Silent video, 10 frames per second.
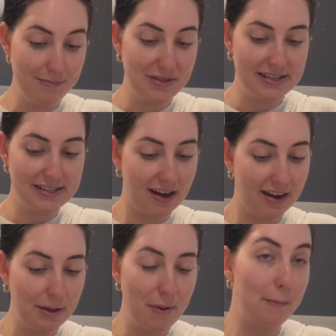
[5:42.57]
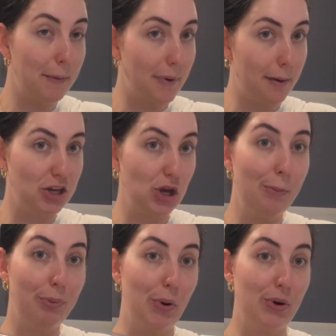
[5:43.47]
This is the honey pepper barbecue
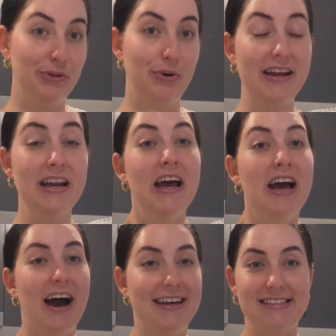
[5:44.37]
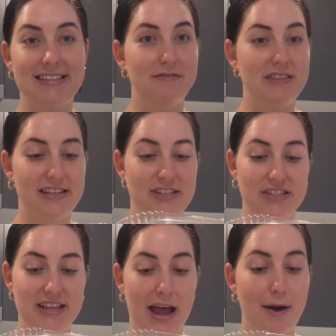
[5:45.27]
pork loin. I just love that it's just
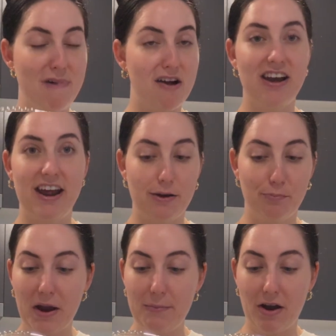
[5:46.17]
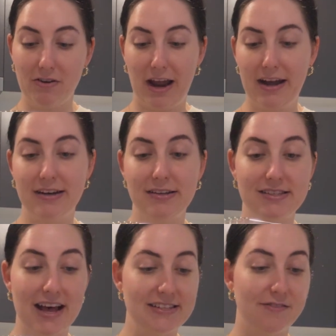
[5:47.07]
like a pre-marinated
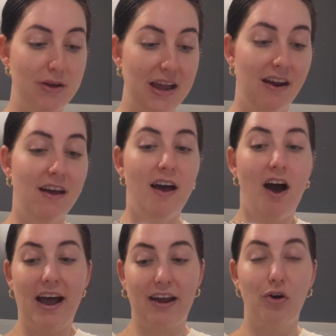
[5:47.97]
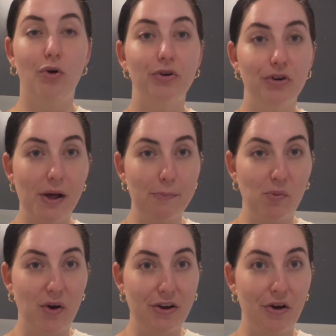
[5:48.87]
slice of meat. I can cook it all up in
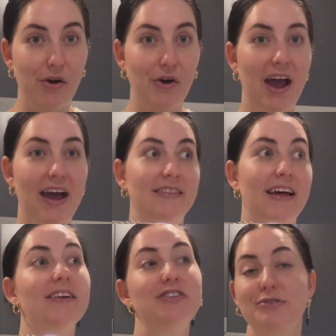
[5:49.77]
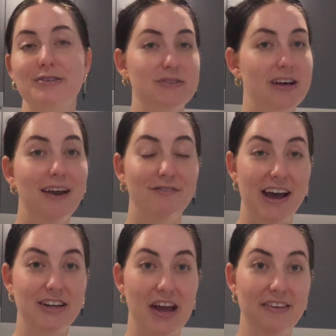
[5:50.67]
one go and like do some side
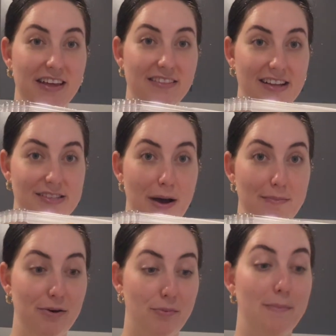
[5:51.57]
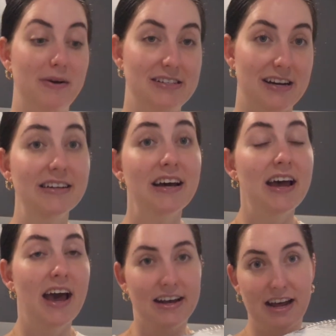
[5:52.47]
veg, and then that's my meal prep done.
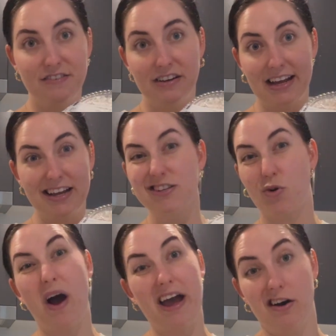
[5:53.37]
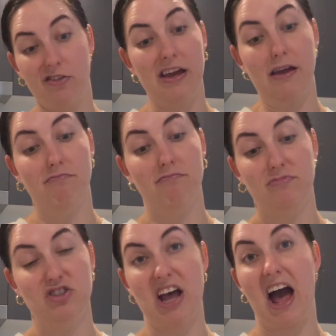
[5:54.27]
And I feel like it's quite healthy
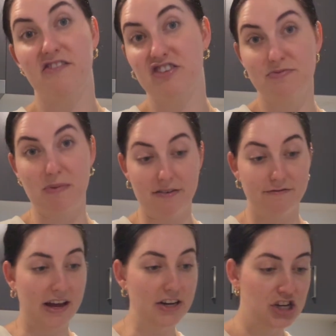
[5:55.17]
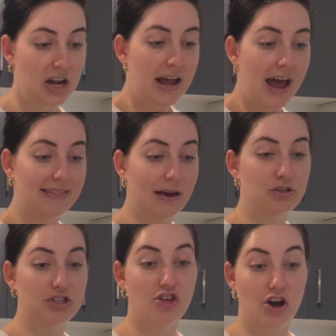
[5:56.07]
to have just meat and veg. And that was
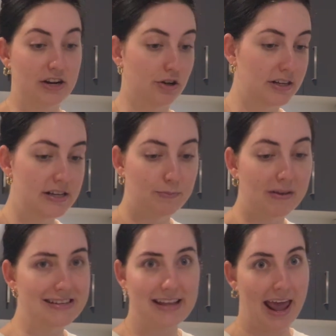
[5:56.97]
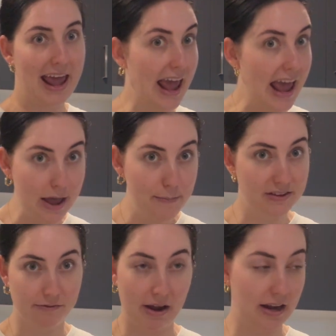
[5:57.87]
$30, but there's heaps
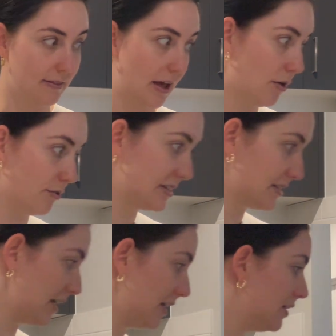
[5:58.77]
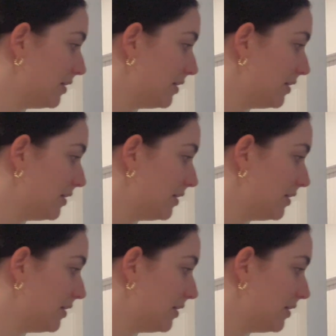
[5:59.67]
of meat in there, honestly.